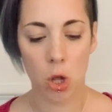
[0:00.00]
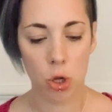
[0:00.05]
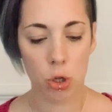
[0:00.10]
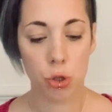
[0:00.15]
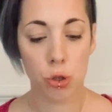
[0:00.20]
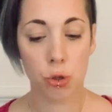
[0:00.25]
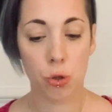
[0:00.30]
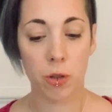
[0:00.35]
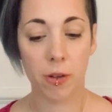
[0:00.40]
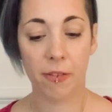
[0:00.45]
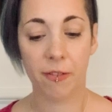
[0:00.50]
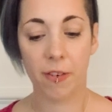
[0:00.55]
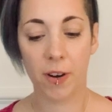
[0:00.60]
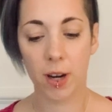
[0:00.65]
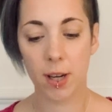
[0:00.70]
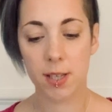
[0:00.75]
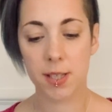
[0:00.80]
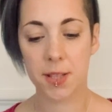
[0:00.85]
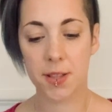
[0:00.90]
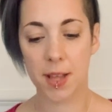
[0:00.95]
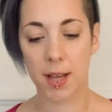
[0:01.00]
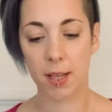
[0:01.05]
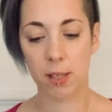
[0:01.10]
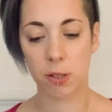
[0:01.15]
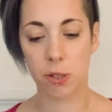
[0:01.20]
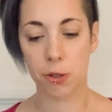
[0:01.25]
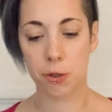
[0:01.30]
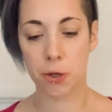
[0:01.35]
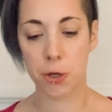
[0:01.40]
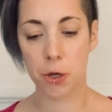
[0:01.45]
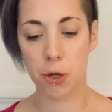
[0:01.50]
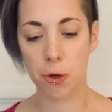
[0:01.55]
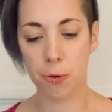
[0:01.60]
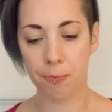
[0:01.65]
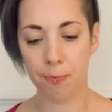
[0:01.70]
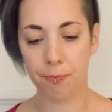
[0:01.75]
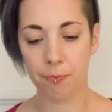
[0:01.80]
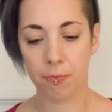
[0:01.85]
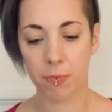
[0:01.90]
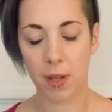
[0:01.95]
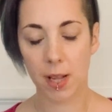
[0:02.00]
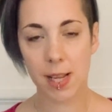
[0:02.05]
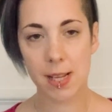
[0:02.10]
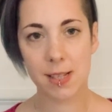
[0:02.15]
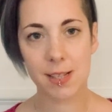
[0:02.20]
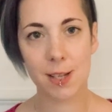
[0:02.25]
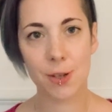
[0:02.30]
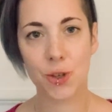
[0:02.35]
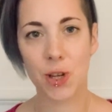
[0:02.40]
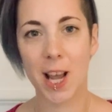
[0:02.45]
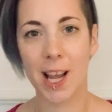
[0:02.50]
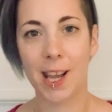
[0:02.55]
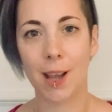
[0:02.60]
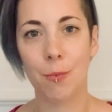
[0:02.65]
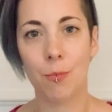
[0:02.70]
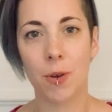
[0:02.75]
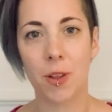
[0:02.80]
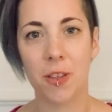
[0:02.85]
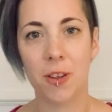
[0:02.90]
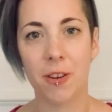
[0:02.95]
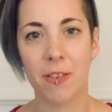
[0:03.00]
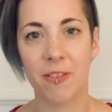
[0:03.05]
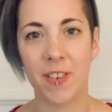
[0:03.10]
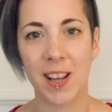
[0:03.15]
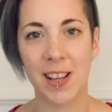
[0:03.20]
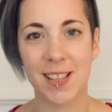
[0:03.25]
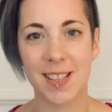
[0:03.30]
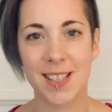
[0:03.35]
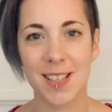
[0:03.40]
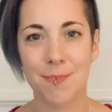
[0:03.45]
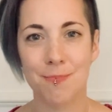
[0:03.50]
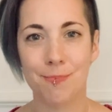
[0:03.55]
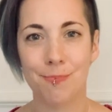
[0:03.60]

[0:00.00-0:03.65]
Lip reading: So the first thing to do is to check in with your feet.